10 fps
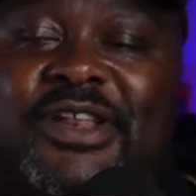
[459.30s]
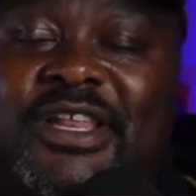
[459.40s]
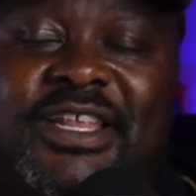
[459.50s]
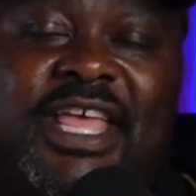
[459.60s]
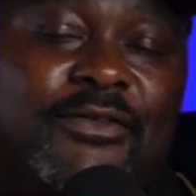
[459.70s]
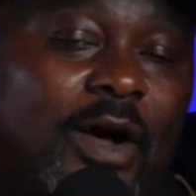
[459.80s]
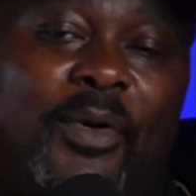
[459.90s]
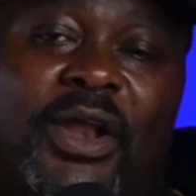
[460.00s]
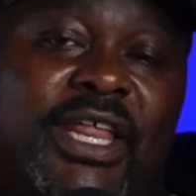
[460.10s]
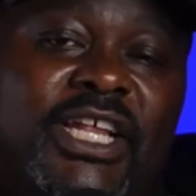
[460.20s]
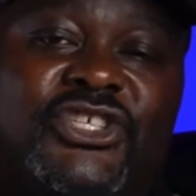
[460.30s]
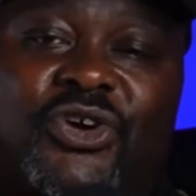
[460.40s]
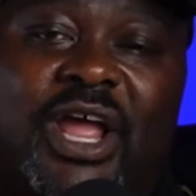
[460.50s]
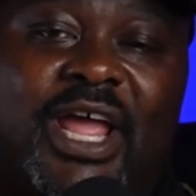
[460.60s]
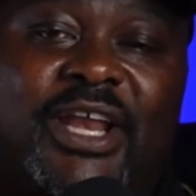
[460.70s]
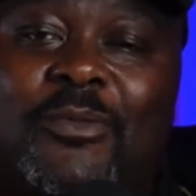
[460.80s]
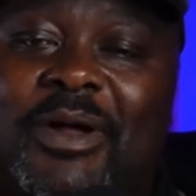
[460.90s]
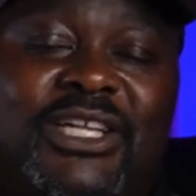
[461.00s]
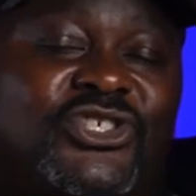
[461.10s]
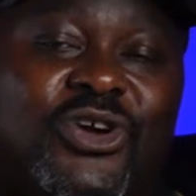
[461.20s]
give up on any trade.
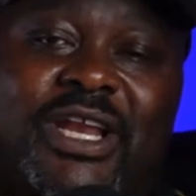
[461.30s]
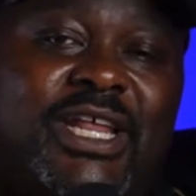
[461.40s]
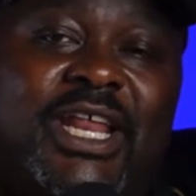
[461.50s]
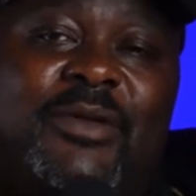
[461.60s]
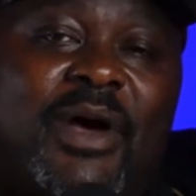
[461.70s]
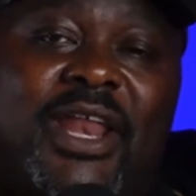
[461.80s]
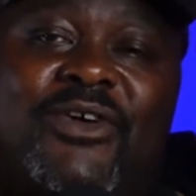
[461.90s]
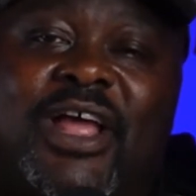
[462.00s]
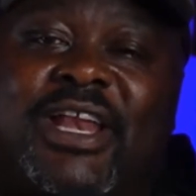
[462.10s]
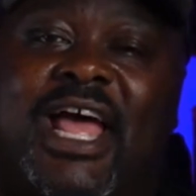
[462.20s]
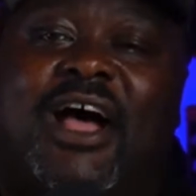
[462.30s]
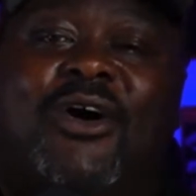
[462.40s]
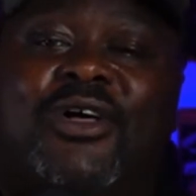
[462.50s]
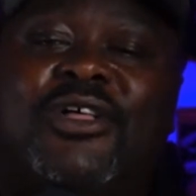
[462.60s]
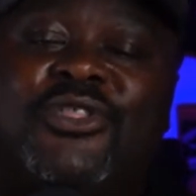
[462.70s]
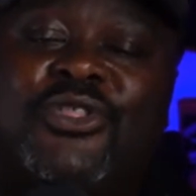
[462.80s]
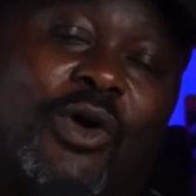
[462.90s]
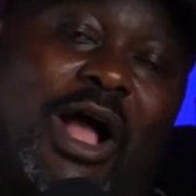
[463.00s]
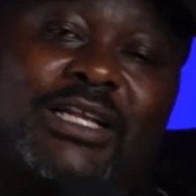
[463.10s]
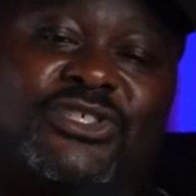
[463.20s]
Nobody's trading anybody right now. The
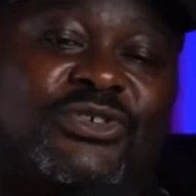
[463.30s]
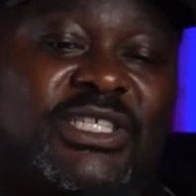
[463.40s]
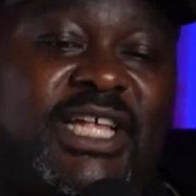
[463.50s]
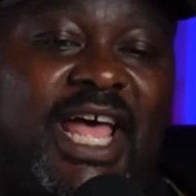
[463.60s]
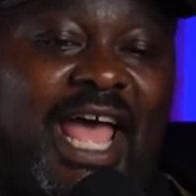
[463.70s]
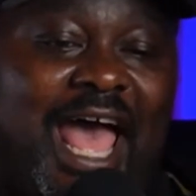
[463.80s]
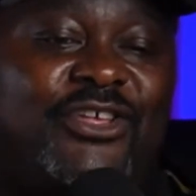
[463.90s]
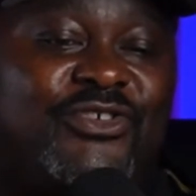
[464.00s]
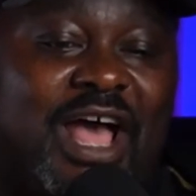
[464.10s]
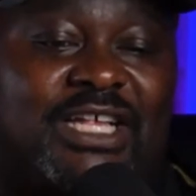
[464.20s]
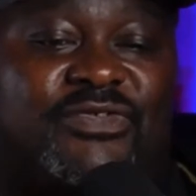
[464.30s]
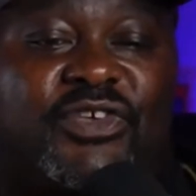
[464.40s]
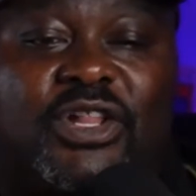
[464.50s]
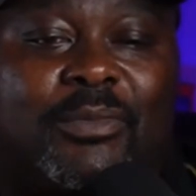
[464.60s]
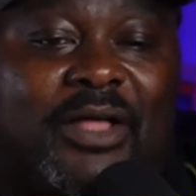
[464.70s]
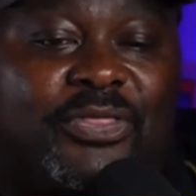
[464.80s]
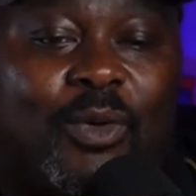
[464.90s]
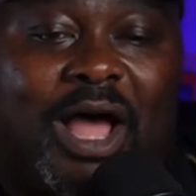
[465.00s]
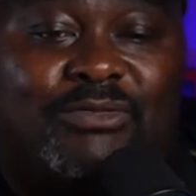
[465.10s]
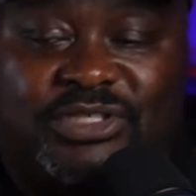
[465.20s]
roster's set. How do you guys feel about the
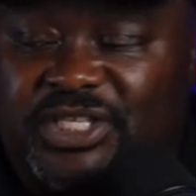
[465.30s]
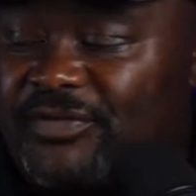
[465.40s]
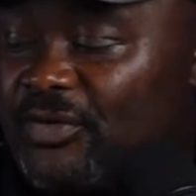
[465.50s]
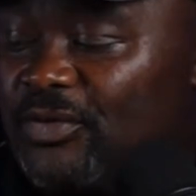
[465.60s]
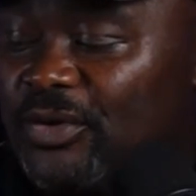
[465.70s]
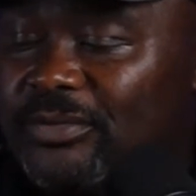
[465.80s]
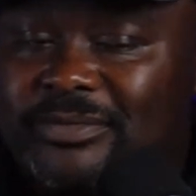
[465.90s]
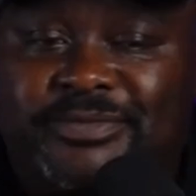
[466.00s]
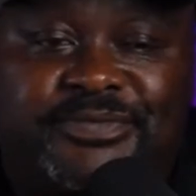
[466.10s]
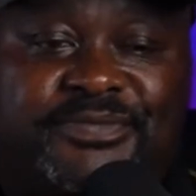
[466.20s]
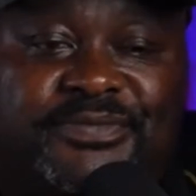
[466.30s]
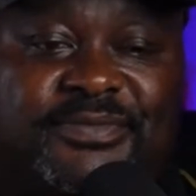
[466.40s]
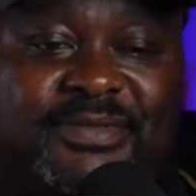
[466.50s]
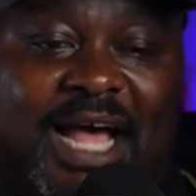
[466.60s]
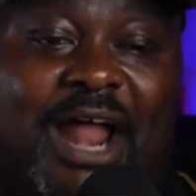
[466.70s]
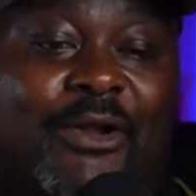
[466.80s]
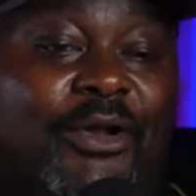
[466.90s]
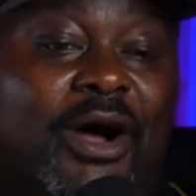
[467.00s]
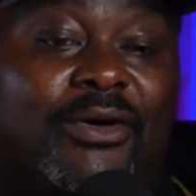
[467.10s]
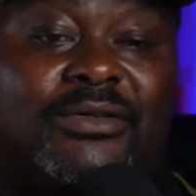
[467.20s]
wide receiver room? I don't
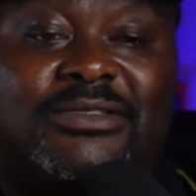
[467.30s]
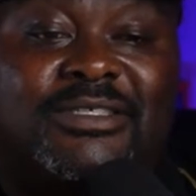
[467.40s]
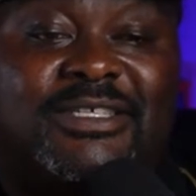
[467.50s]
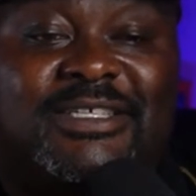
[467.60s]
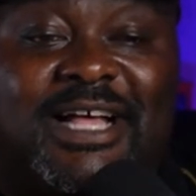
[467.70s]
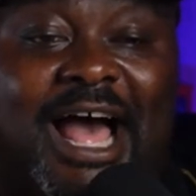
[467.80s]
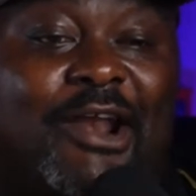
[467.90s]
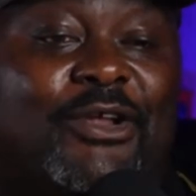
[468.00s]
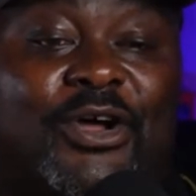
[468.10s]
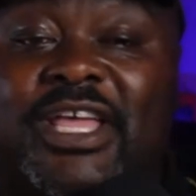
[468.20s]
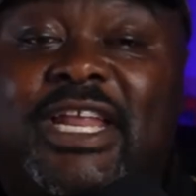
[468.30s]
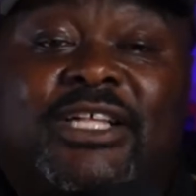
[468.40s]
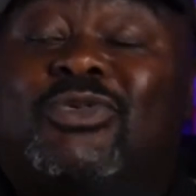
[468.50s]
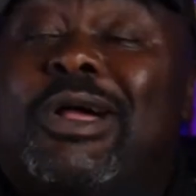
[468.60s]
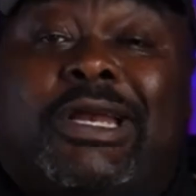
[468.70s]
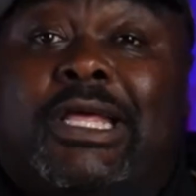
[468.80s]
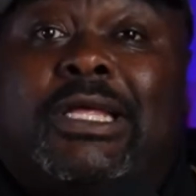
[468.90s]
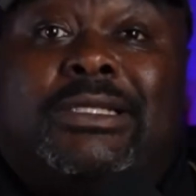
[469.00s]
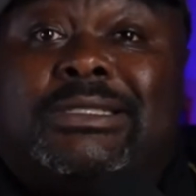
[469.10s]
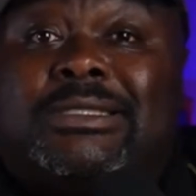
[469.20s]
know. It is what it
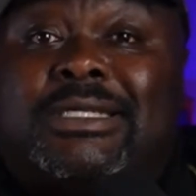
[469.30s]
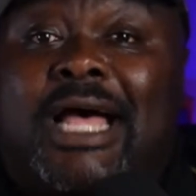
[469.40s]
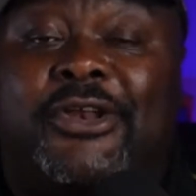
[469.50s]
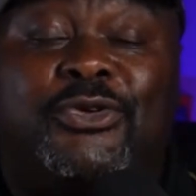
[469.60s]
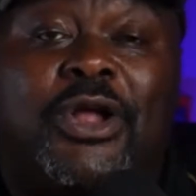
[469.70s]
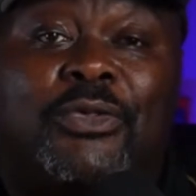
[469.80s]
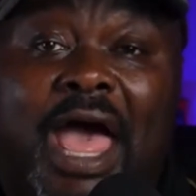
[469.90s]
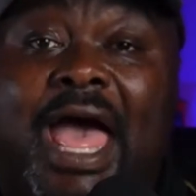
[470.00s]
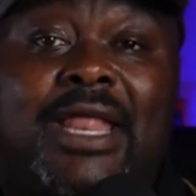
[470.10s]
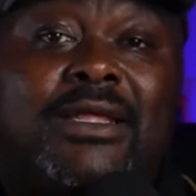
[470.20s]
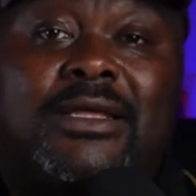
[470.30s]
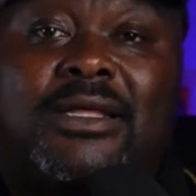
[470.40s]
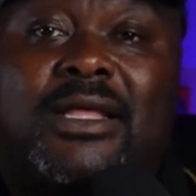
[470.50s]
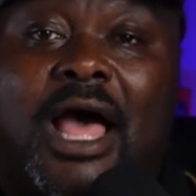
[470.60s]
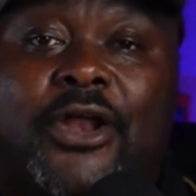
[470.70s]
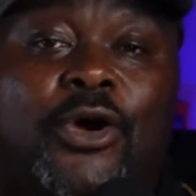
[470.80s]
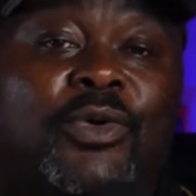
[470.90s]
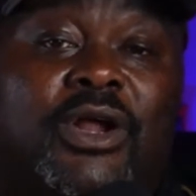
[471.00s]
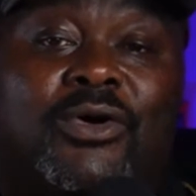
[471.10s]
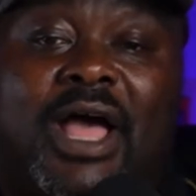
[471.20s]
is. I do know that. I know we
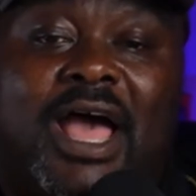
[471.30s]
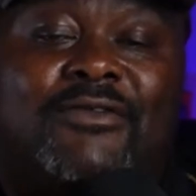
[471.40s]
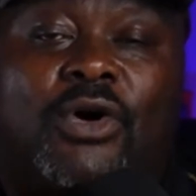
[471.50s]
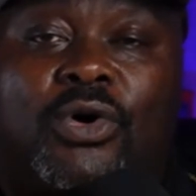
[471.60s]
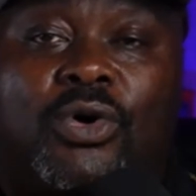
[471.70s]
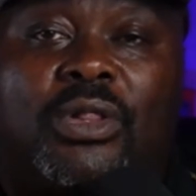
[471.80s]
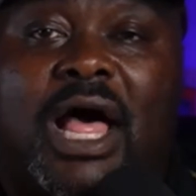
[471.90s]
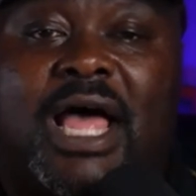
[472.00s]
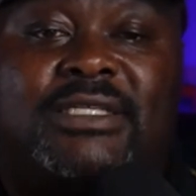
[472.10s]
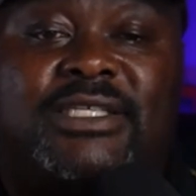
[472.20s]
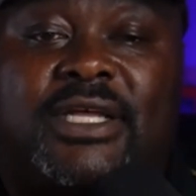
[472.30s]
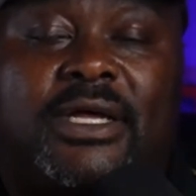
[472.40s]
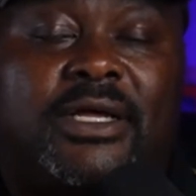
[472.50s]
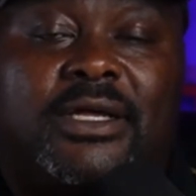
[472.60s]
don't have a whole lot to